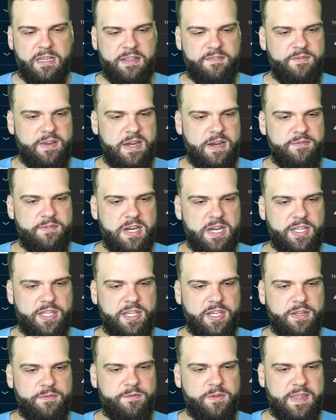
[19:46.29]
looking very, very
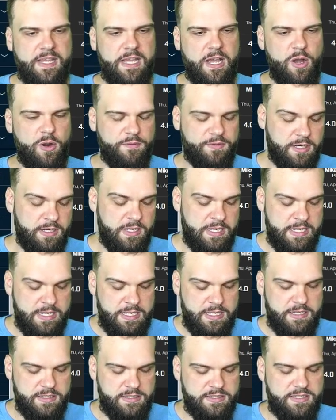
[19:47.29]
good for the over.
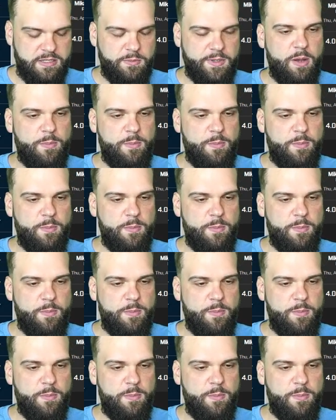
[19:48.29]
So